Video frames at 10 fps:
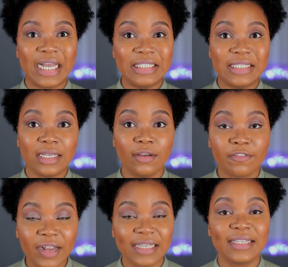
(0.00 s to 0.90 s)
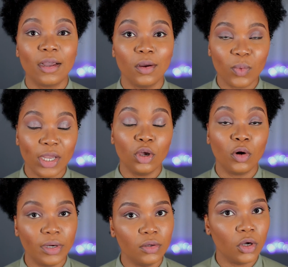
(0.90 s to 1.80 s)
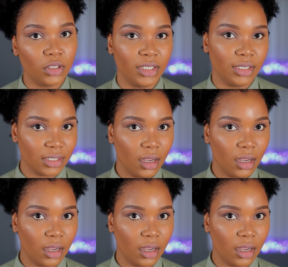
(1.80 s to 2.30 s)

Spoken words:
and find out where your real audience